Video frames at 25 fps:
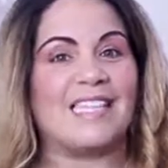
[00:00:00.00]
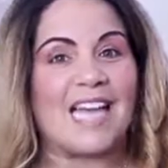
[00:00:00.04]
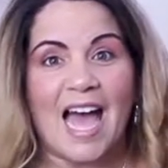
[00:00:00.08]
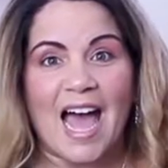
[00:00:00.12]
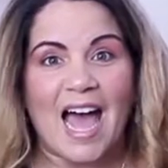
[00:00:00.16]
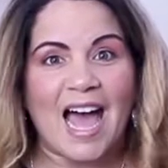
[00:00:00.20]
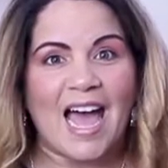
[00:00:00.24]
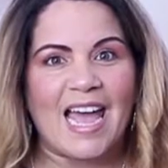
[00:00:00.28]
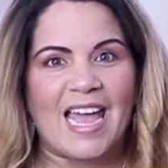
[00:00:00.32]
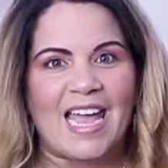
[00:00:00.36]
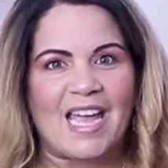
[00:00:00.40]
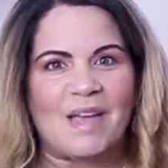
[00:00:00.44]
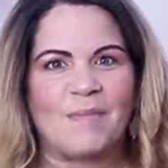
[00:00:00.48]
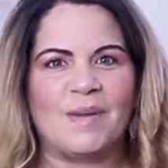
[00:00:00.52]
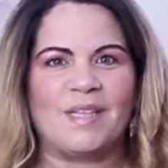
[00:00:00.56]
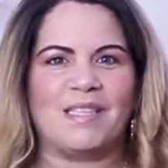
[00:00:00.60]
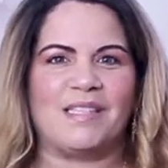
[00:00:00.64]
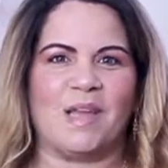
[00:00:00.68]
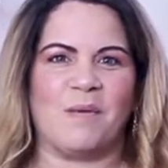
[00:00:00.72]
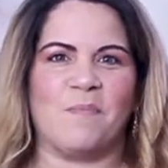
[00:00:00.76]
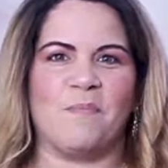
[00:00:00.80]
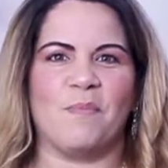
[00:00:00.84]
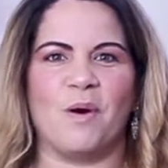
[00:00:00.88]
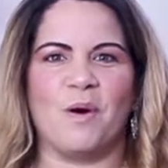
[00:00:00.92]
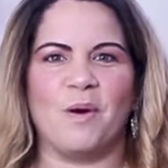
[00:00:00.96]
Time,
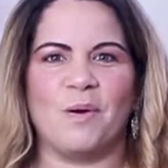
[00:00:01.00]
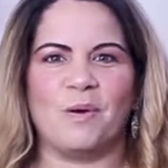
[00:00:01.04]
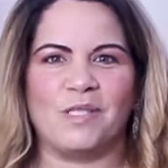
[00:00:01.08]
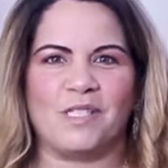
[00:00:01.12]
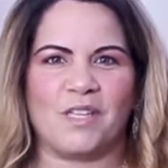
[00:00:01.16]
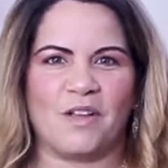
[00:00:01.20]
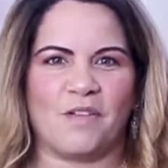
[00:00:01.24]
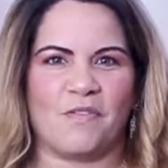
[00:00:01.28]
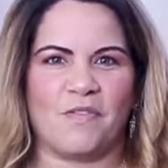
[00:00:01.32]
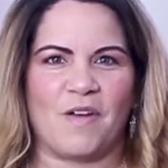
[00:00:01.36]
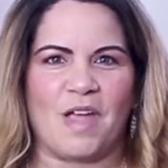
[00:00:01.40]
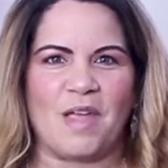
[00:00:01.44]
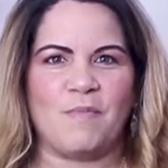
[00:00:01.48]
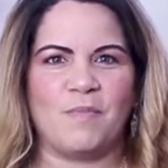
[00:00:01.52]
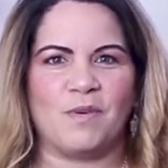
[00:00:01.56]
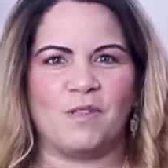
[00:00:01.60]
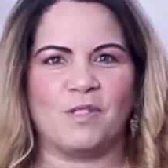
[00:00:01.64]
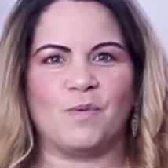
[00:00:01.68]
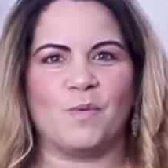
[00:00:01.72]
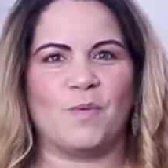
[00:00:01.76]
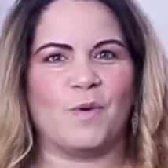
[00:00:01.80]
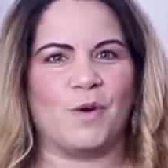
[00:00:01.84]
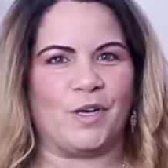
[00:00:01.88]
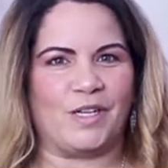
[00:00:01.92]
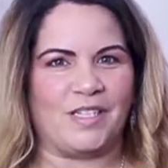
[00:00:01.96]
the most
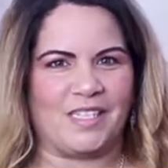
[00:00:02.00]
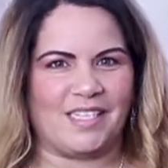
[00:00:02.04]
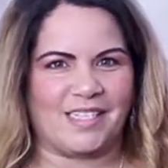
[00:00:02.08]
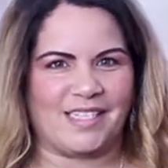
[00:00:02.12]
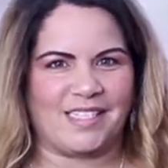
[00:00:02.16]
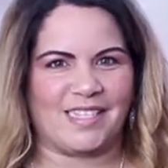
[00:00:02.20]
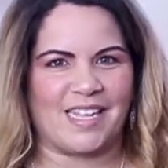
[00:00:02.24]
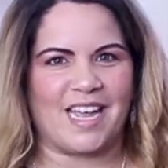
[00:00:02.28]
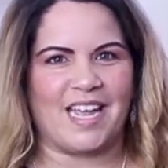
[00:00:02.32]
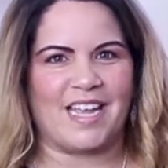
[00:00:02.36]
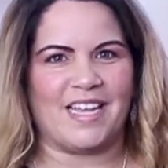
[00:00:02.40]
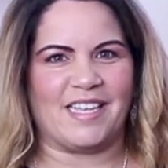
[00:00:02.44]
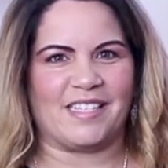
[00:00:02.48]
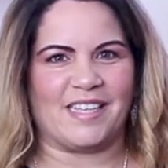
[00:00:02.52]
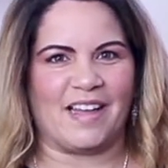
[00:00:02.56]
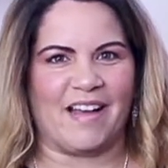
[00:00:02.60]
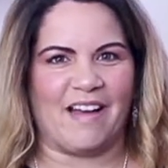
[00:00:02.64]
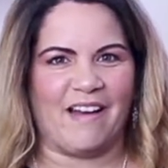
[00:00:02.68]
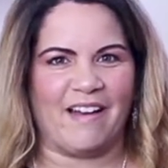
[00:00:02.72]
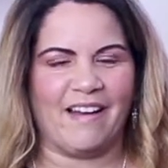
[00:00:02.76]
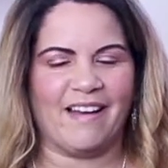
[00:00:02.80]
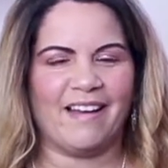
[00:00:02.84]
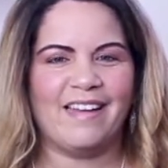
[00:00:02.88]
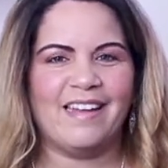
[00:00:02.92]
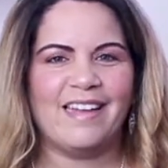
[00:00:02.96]
famous word these days,
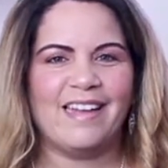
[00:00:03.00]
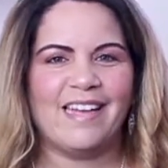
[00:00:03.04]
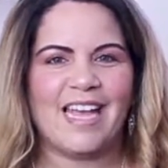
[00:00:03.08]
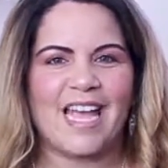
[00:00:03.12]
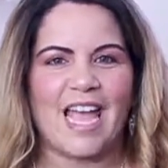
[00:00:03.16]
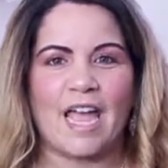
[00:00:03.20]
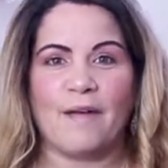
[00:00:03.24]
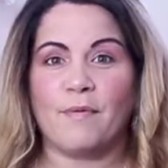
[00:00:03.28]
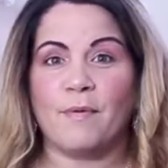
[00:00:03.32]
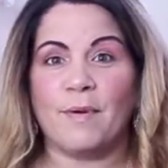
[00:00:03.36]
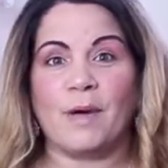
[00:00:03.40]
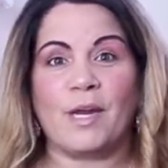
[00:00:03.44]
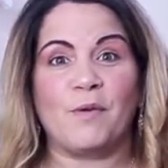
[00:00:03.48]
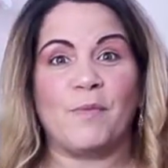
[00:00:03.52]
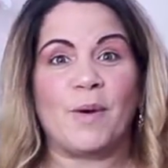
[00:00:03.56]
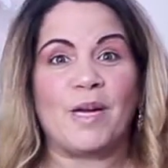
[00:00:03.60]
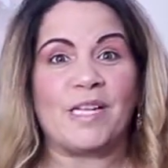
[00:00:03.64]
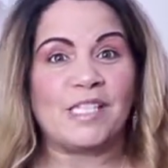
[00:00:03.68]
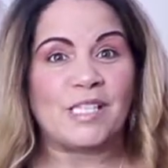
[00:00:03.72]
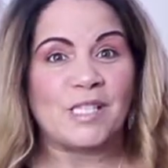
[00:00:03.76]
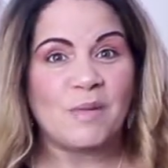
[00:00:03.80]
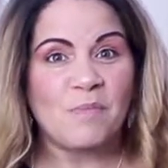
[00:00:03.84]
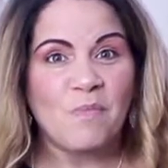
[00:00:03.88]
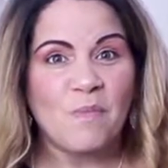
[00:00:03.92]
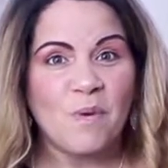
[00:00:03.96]
huh? Everybody
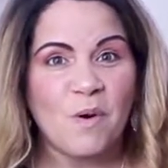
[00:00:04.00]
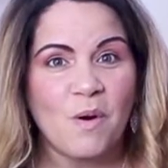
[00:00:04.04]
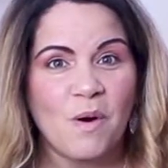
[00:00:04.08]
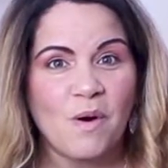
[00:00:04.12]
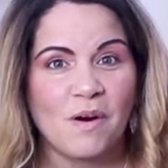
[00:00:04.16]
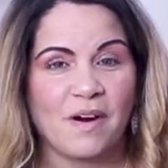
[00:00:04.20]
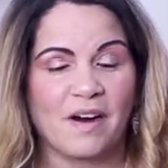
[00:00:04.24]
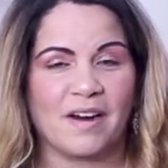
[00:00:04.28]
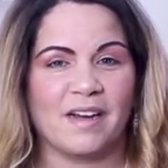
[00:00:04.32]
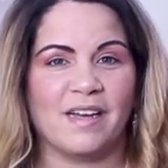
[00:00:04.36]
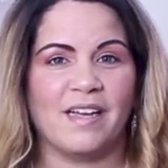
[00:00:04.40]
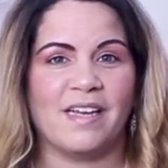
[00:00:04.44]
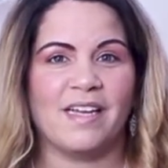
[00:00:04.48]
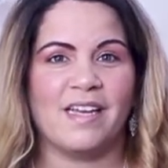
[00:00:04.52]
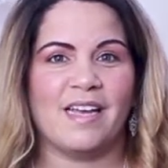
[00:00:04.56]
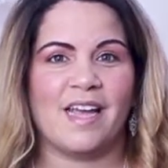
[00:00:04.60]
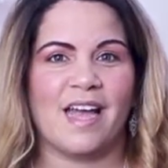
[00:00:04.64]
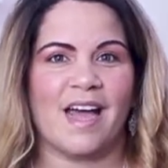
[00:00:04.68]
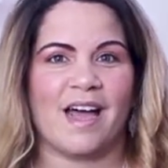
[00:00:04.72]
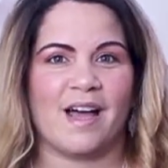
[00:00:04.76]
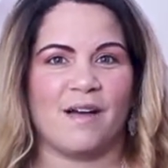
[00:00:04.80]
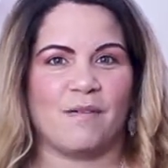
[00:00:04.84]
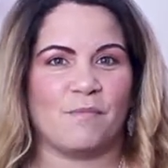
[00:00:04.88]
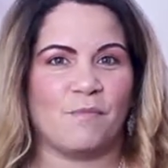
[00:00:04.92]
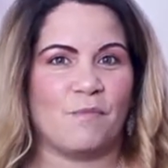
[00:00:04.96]
wants more
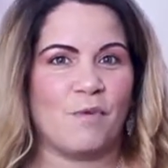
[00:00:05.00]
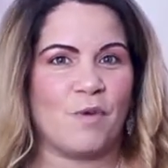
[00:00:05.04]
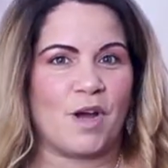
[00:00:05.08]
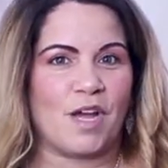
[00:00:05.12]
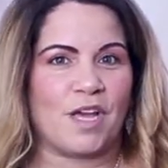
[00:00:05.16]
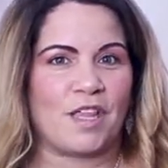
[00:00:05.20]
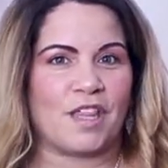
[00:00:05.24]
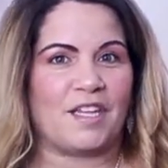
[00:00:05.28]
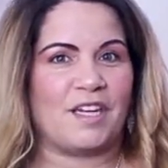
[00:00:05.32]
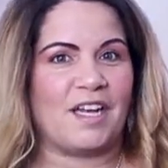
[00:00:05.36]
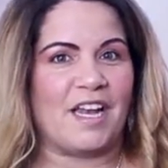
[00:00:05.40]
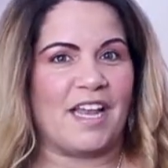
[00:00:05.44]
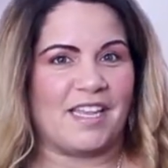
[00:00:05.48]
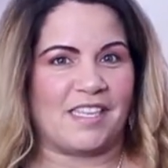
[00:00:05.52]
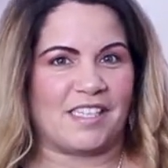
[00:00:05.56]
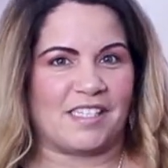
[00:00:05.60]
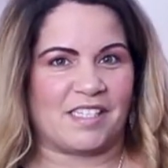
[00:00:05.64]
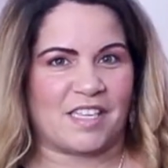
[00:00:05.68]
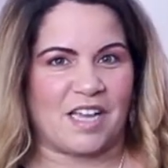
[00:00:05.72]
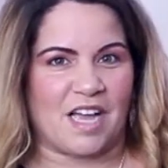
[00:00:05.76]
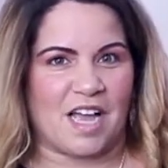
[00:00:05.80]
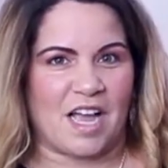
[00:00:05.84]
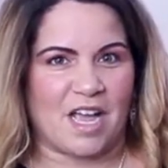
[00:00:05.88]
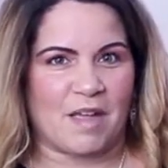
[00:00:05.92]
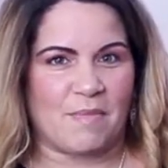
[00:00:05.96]
uh, with less
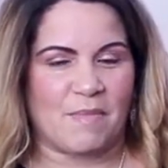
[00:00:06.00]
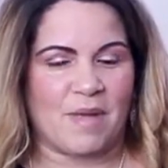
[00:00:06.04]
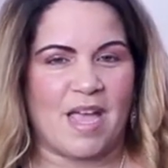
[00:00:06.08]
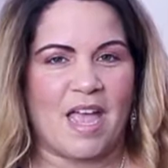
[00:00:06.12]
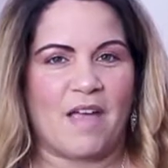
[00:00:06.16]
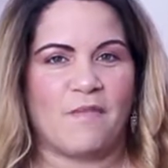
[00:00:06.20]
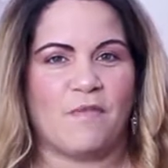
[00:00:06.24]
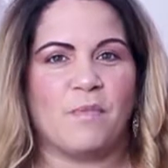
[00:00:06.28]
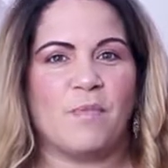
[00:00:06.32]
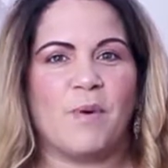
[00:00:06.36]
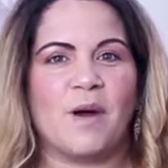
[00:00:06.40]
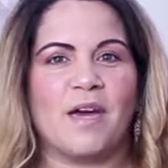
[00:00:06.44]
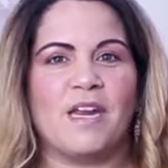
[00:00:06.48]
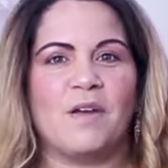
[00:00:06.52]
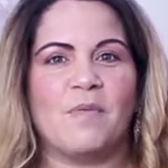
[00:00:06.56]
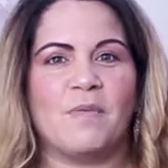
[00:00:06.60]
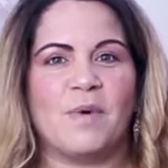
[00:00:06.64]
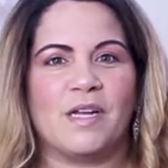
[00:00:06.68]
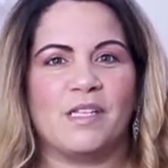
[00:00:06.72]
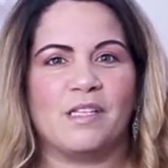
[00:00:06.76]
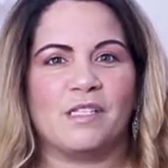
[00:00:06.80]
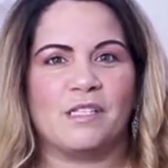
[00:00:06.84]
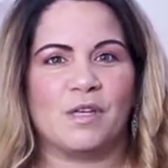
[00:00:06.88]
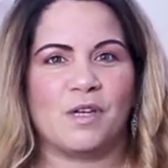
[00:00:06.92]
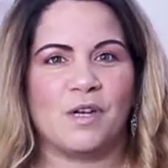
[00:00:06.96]
time. Everybody
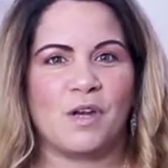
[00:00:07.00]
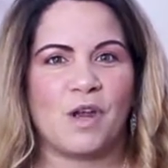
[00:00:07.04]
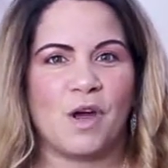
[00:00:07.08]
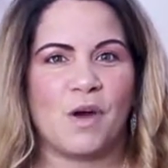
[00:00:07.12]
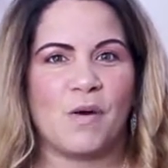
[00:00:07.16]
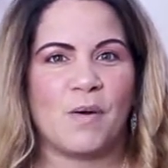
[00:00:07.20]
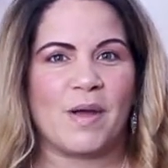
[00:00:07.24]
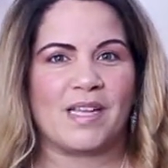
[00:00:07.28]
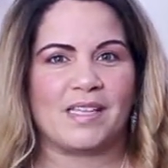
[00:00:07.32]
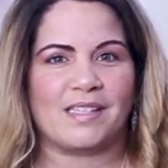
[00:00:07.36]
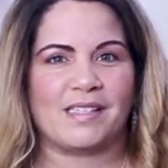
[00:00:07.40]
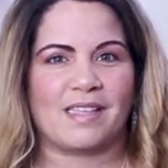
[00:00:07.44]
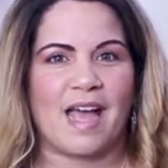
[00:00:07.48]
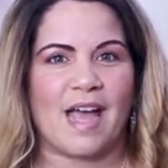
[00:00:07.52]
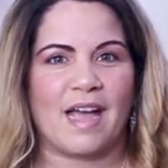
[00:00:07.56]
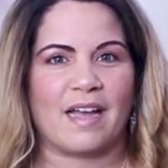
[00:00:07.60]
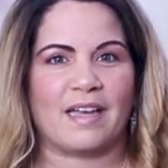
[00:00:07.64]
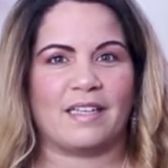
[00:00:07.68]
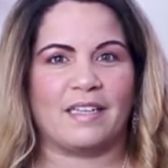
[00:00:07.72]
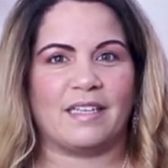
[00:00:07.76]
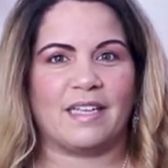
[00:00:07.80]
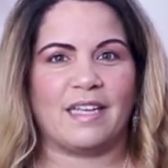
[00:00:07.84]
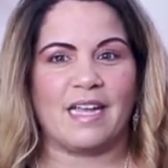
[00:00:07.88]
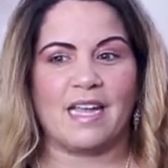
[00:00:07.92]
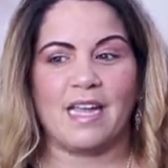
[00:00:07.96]
wants to know
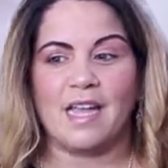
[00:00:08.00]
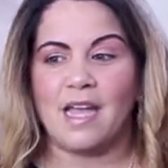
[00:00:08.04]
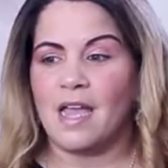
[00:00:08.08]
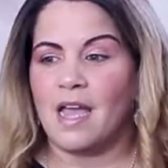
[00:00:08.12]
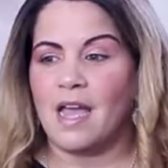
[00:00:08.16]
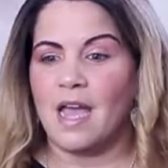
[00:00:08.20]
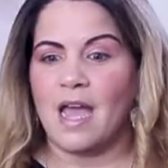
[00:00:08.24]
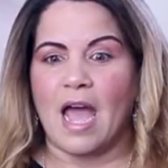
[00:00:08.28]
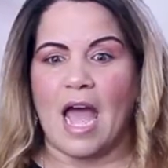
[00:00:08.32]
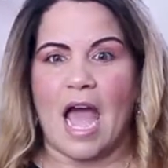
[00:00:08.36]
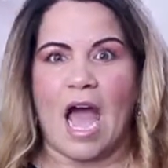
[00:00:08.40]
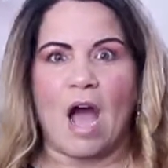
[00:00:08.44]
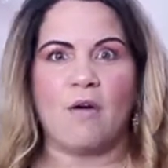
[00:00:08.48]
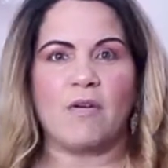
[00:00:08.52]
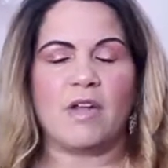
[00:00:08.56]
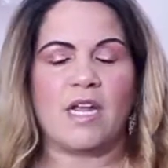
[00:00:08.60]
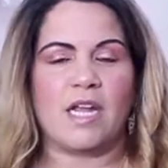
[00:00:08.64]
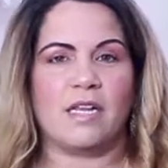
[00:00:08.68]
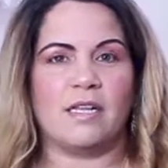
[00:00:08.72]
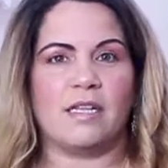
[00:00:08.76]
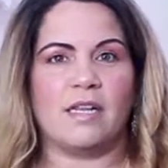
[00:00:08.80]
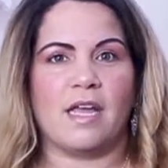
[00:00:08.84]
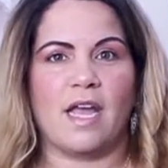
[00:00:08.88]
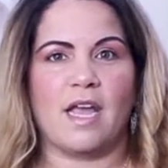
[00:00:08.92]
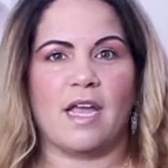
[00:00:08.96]
exactly how
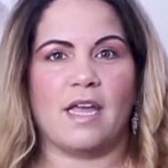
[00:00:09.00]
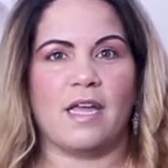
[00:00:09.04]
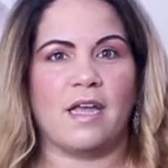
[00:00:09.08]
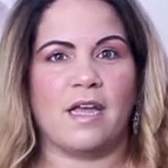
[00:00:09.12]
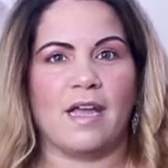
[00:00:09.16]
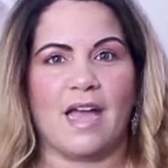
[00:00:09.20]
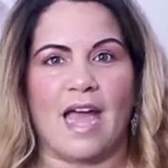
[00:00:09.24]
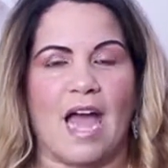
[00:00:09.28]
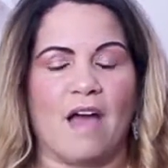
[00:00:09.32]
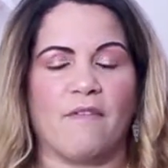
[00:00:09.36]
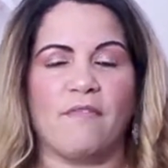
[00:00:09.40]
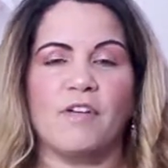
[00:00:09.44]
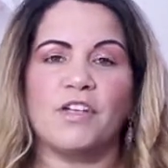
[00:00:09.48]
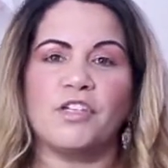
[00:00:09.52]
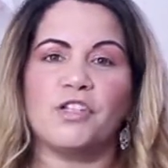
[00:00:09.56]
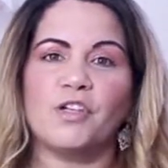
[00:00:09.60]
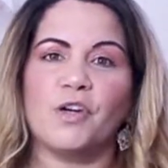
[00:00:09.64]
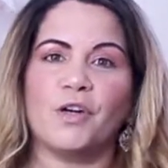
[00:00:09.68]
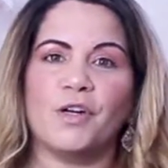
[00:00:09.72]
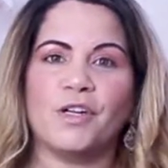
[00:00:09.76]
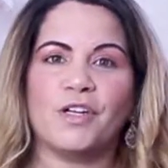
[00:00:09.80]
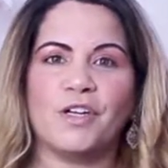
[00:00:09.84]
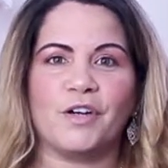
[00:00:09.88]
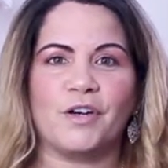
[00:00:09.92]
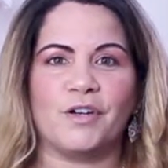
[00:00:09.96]
can they have a
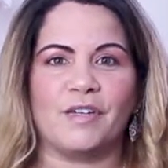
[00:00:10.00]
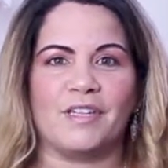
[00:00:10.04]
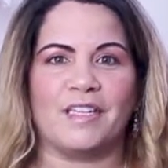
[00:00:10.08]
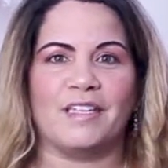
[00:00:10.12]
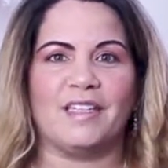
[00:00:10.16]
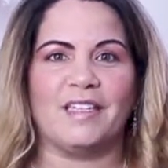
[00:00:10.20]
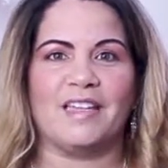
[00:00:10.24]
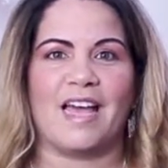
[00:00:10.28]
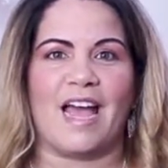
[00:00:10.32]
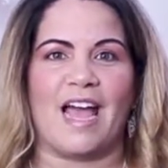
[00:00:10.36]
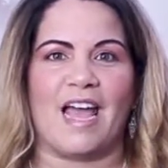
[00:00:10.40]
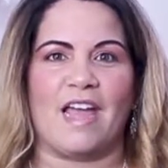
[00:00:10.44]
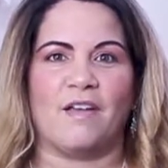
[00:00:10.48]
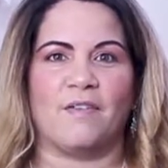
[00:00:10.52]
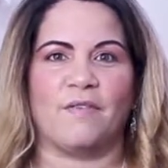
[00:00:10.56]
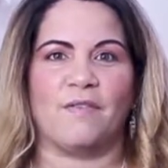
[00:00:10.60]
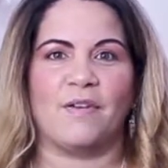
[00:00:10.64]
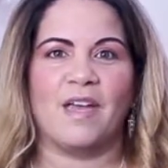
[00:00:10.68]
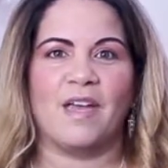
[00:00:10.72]
shortcut in life.